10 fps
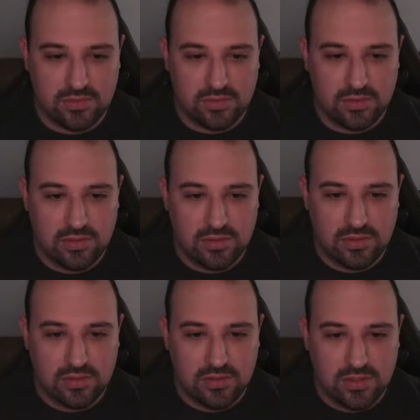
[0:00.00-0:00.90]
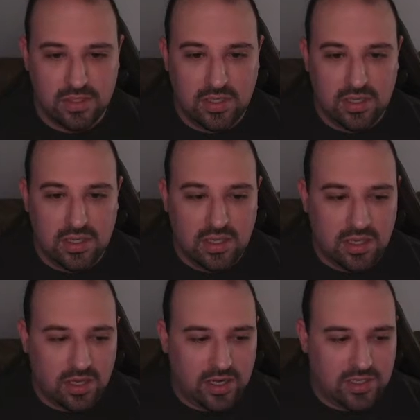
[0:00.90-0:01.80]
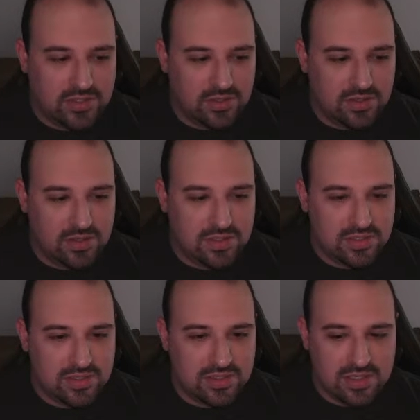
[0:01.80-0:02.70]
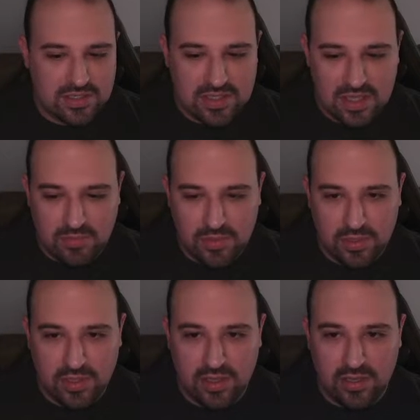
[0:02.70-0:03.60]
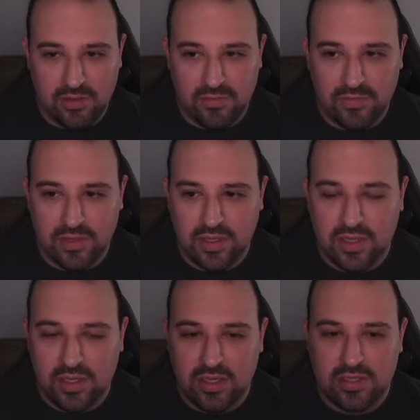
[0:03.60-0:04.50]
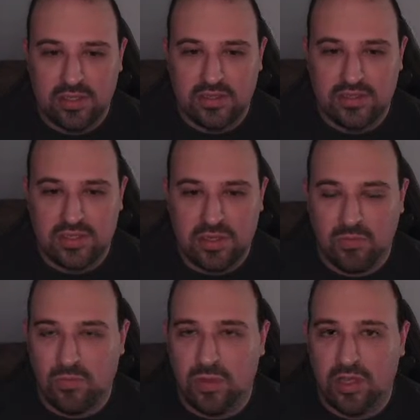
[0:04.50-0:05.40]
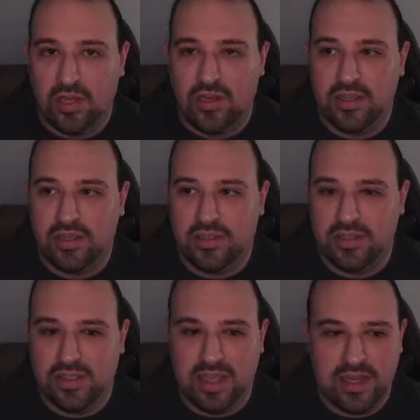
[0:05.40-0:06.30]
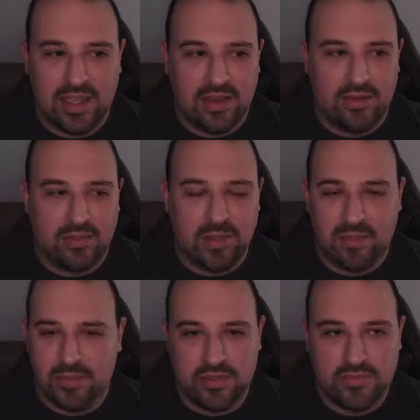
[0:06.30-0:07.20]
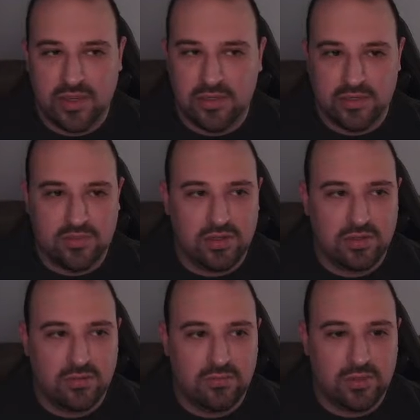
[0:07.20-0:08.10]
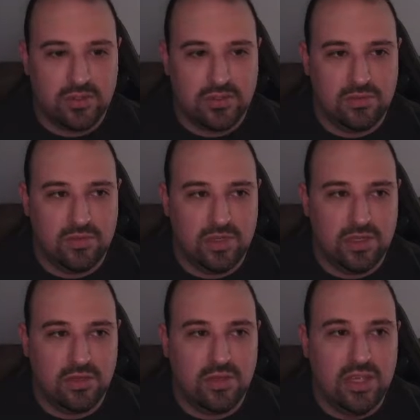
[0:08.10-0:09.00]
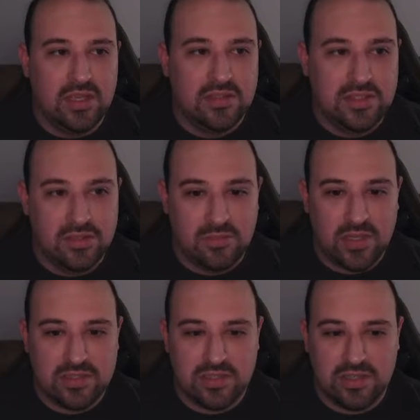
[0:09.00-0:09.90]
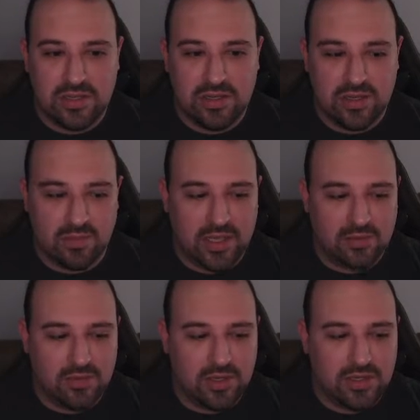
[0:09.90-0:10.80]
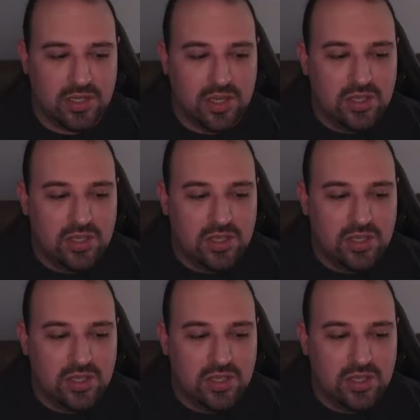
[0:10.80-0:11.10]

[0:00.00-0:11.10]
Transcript: For old time's sake. And alright, so this is just an example of someone getting out of the map. I just found this random YouTube video. Secret message hidden on Backwash.